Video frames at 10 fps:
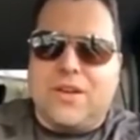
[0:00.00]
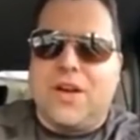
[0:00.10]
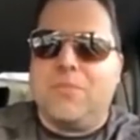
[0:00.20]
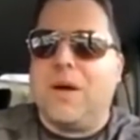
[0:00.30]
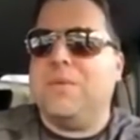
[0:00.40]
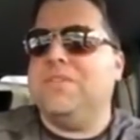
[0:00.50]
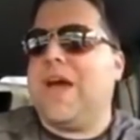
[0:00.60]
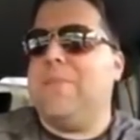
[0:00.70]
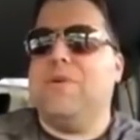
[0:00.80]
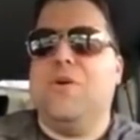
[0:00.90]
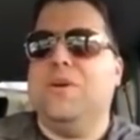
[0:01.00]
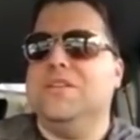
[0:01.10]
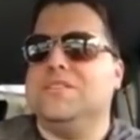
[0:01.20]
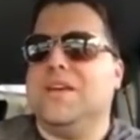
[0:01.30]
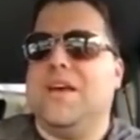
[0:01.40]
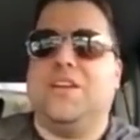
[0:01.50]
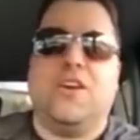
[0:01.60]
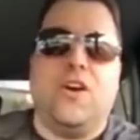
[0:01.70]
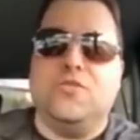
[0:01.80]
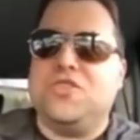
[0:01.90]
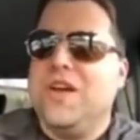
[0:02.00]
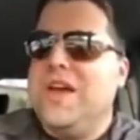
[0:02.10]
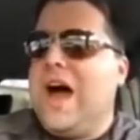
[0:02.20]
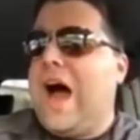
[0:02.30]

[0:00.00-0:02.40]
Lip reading: I mean, Dabo is the head coach.